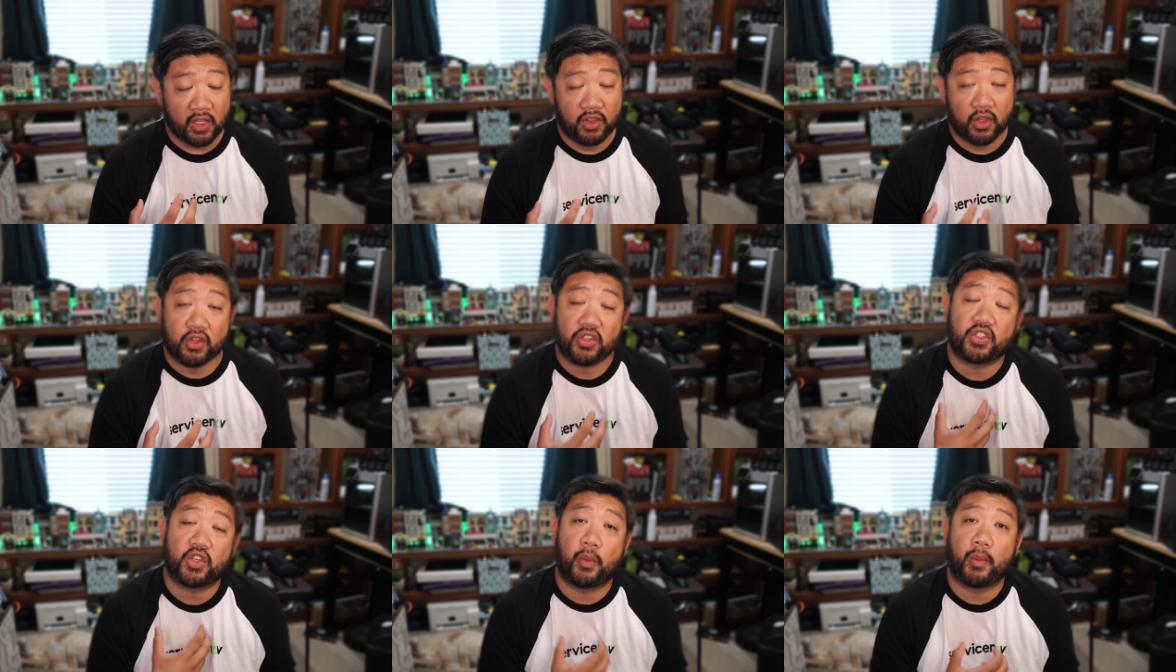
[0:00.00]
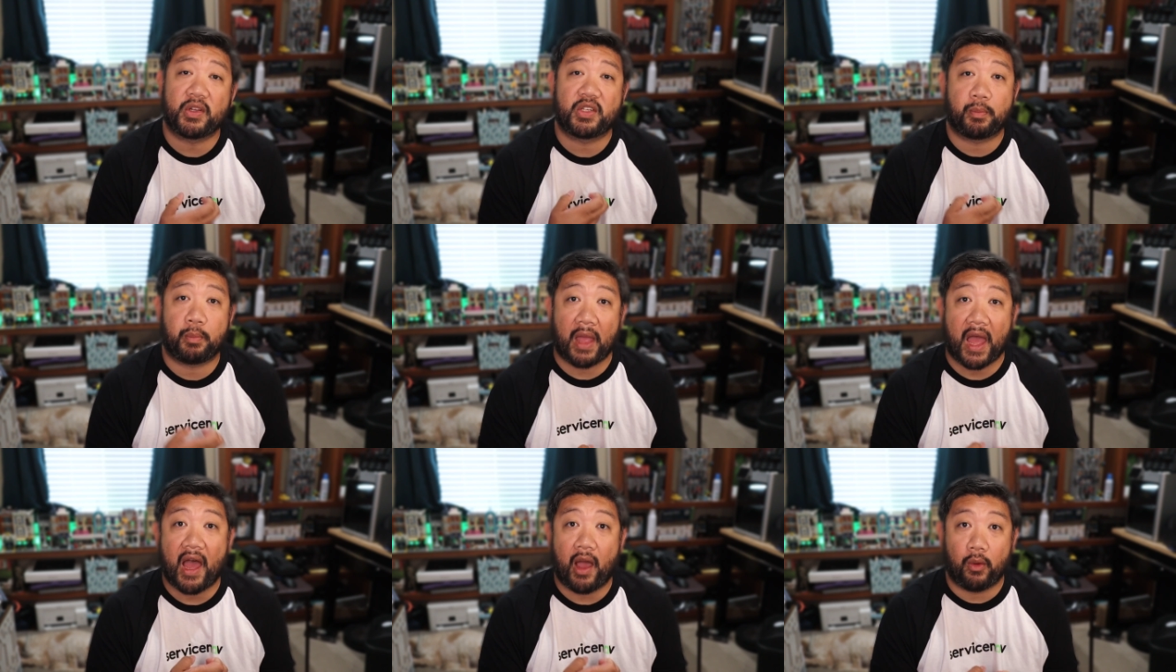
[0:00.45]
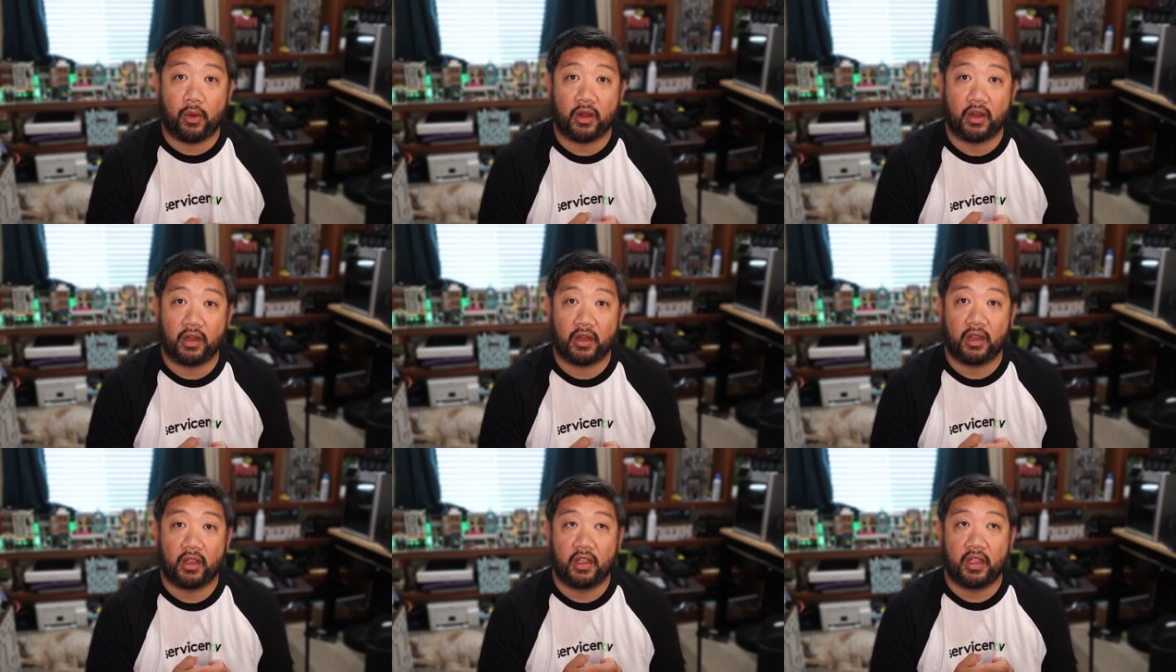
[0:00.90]
there's so much
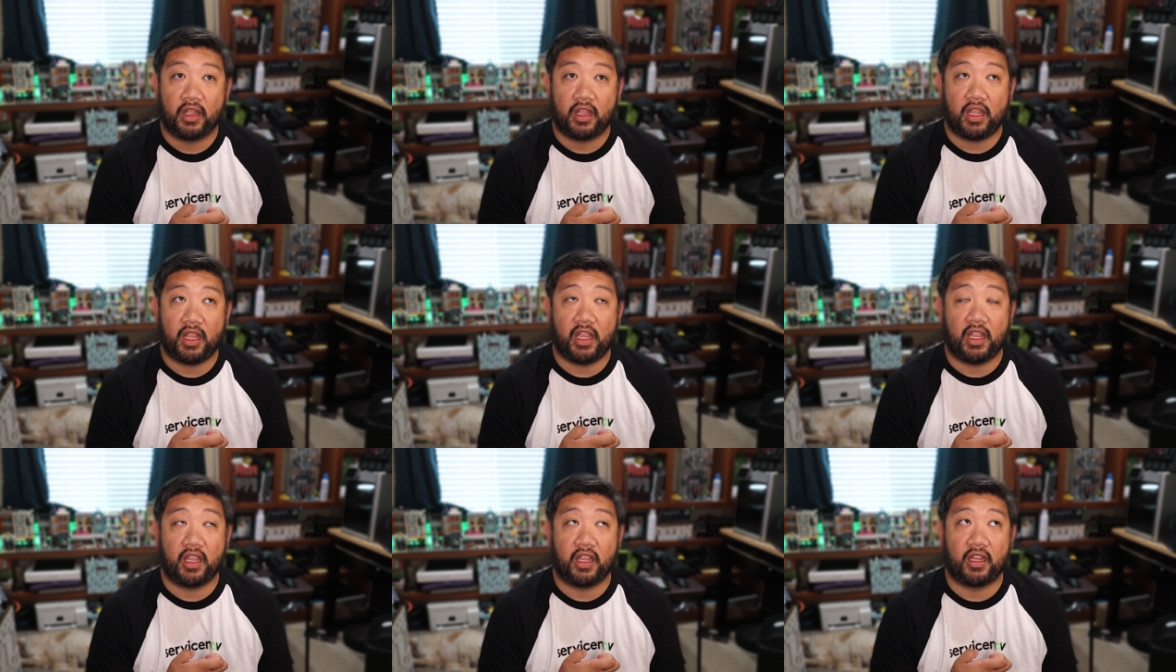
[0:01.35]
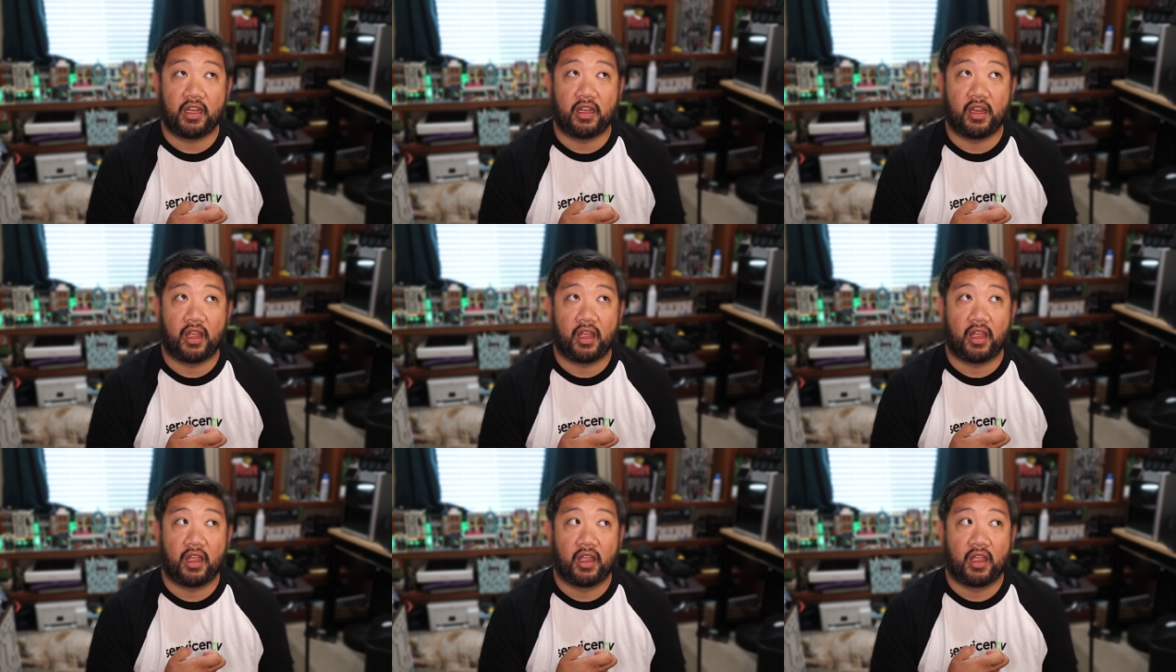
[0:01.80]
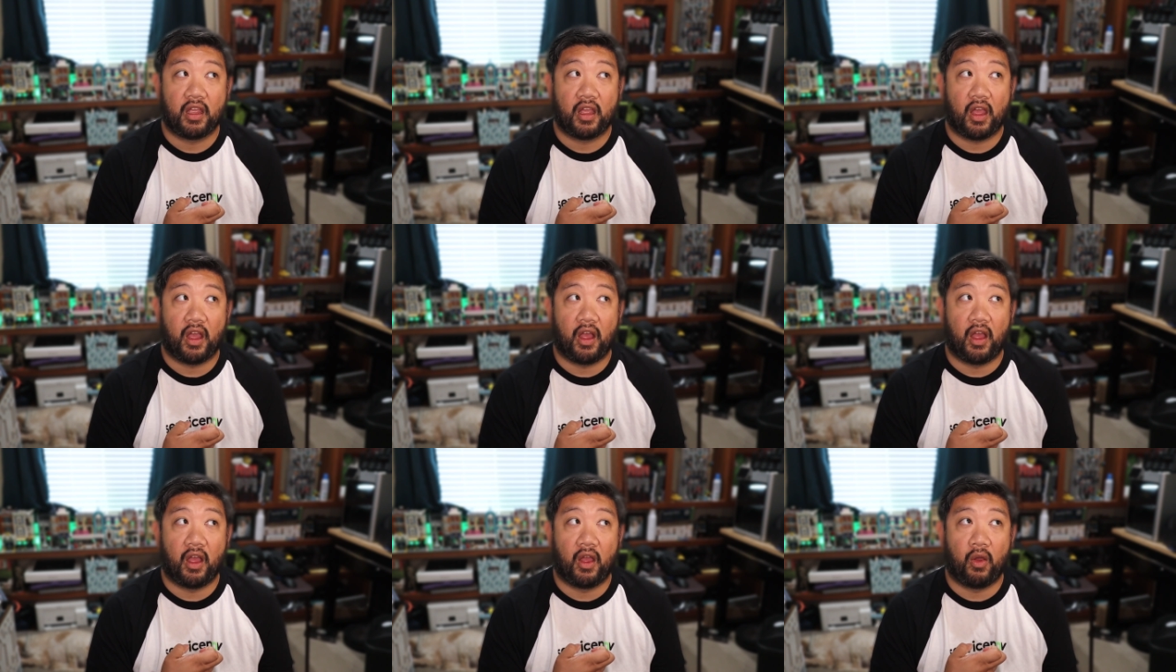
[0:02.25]
power in
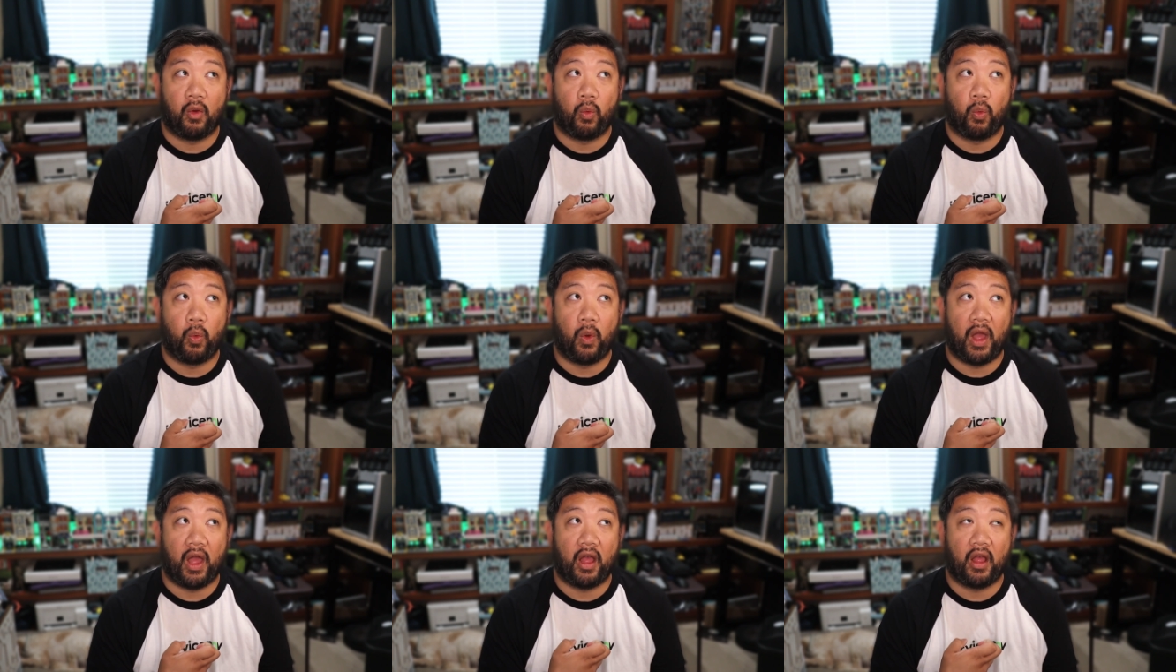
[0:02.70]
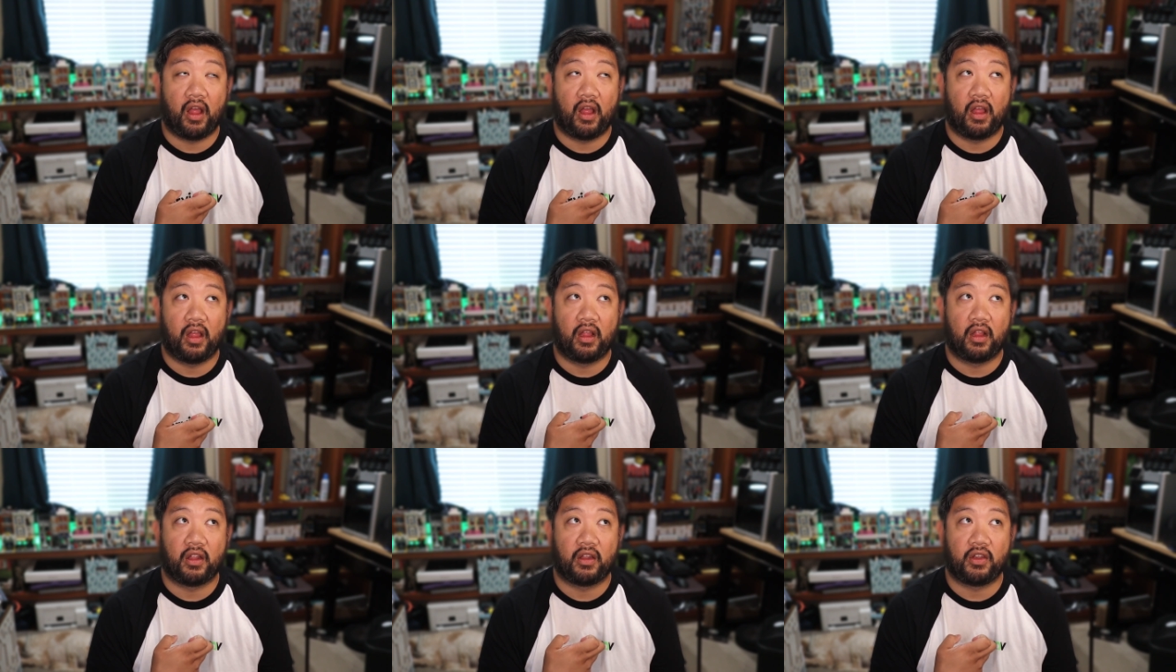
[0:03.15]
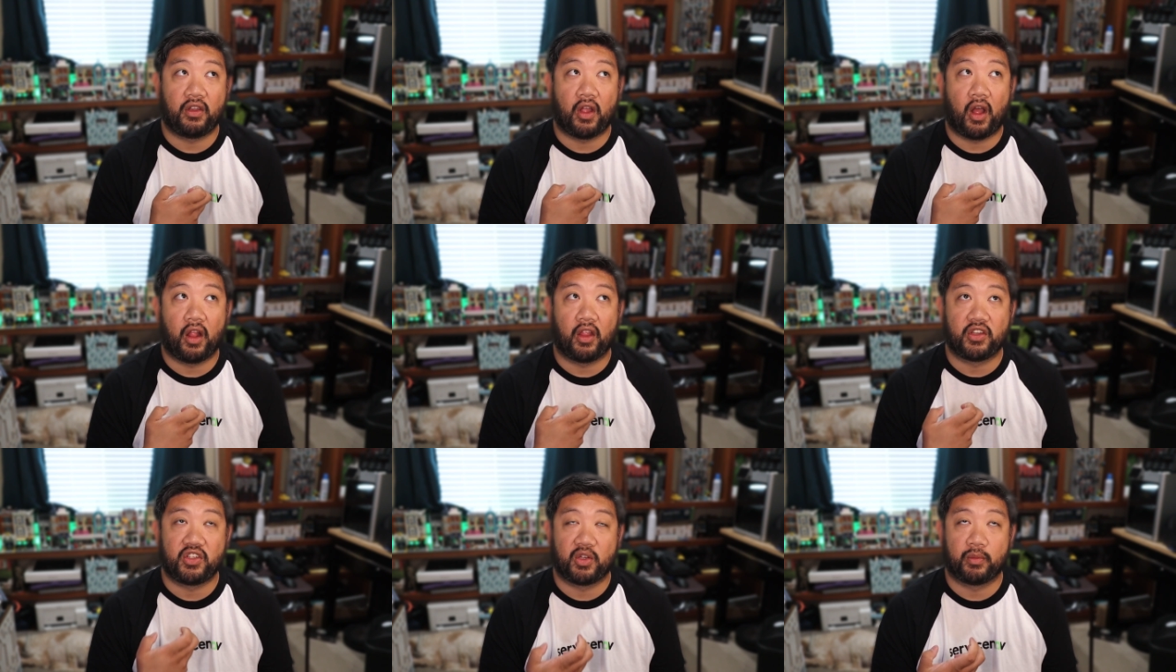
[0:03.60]
a well
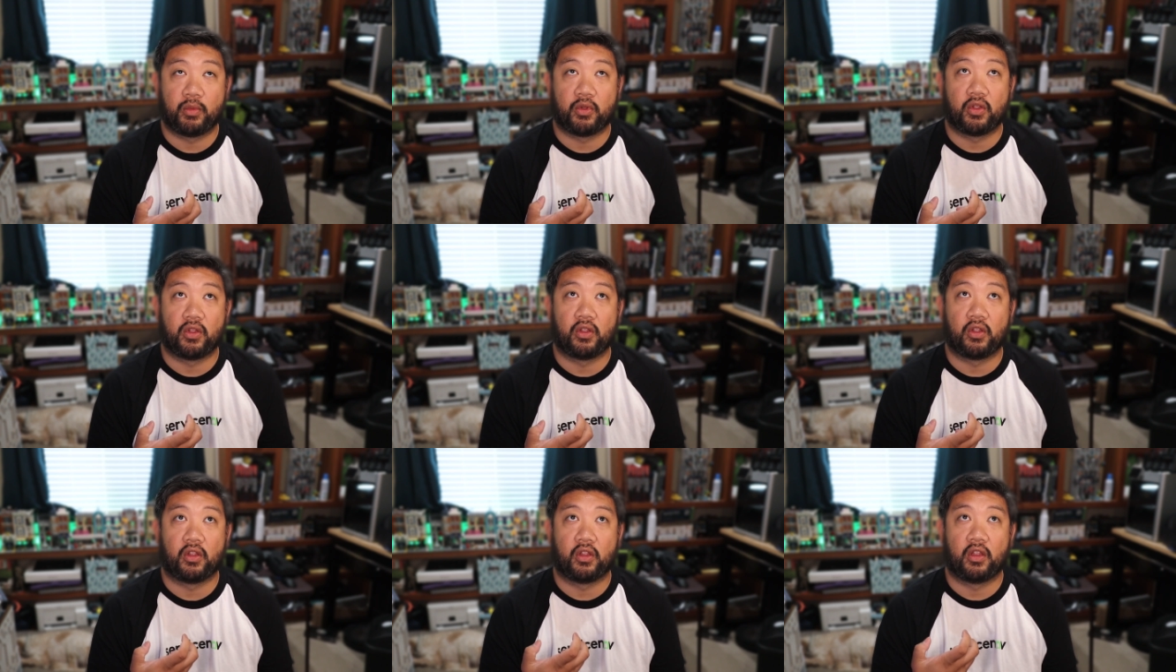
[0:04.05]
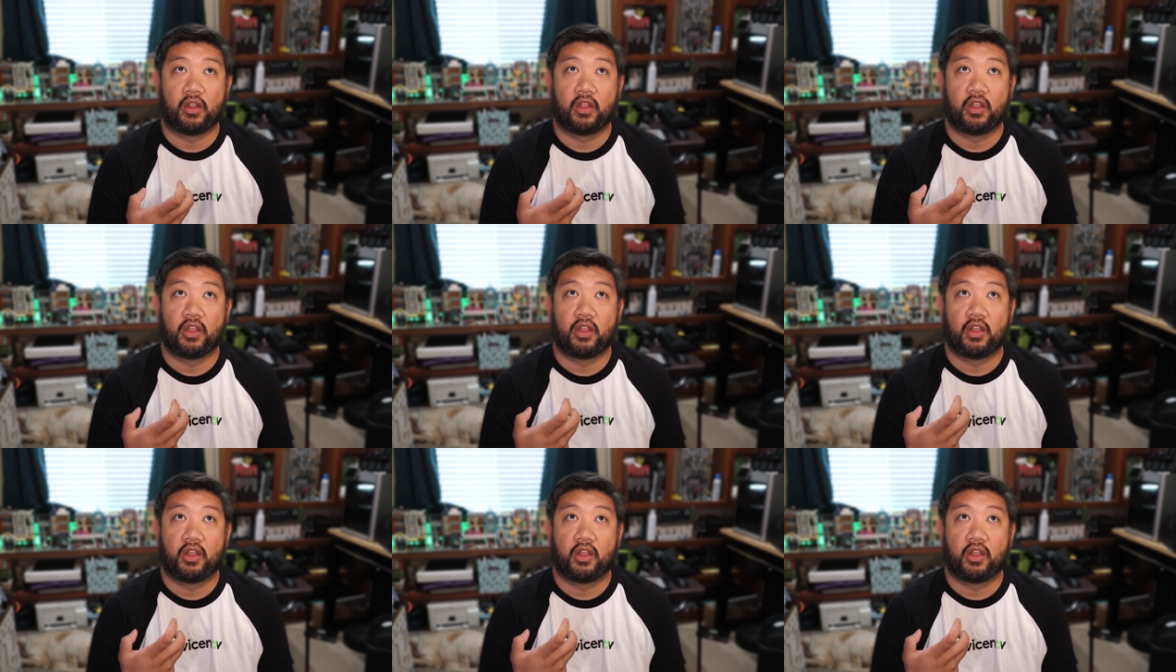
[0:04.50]
knowledgeable